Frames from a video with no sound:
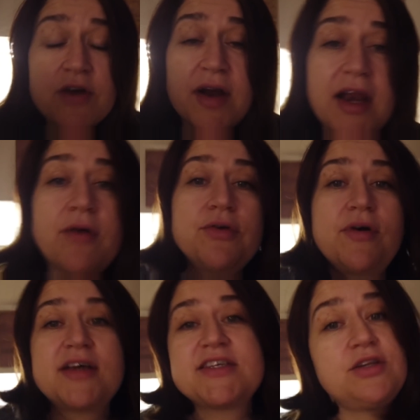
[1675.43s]
Right now
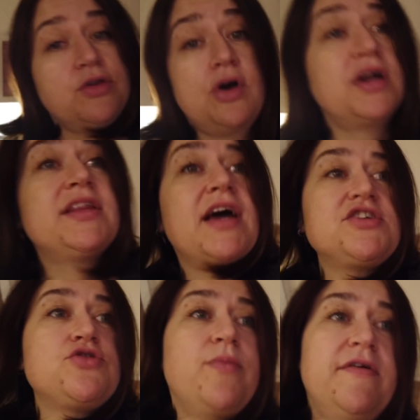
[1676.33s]
you guys are not
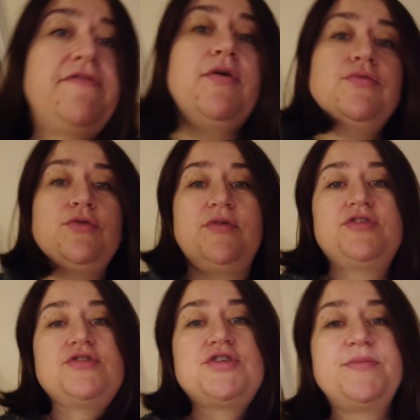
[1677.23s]
attached to my phone. You are
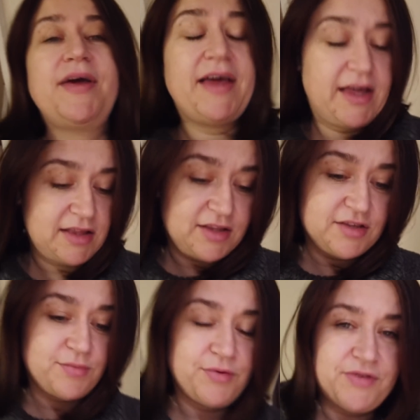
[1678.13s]
just in my
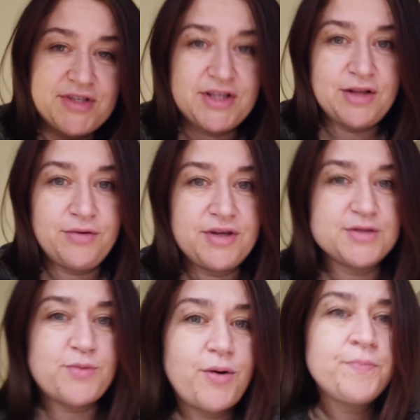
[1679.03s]
hand with this little
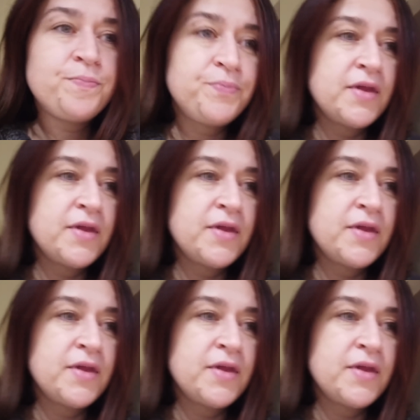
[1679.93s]
gizmo.